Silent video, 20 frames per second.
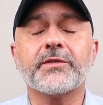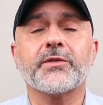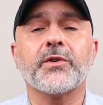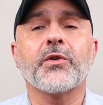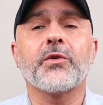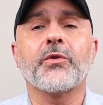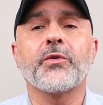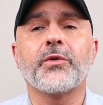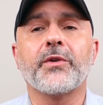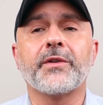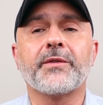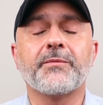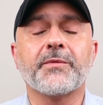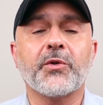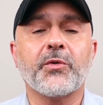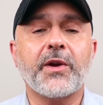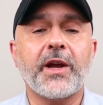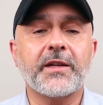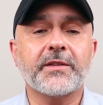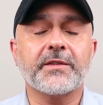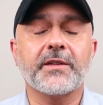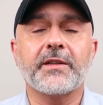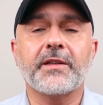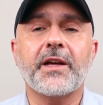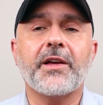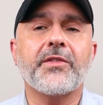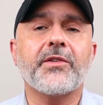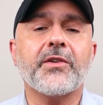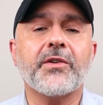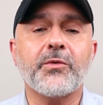so it creates a
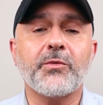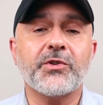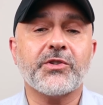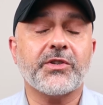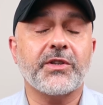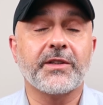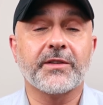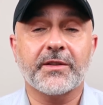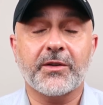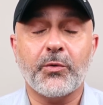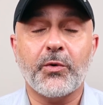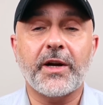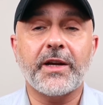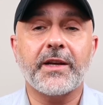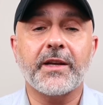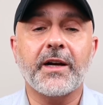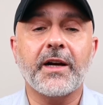leather which is quite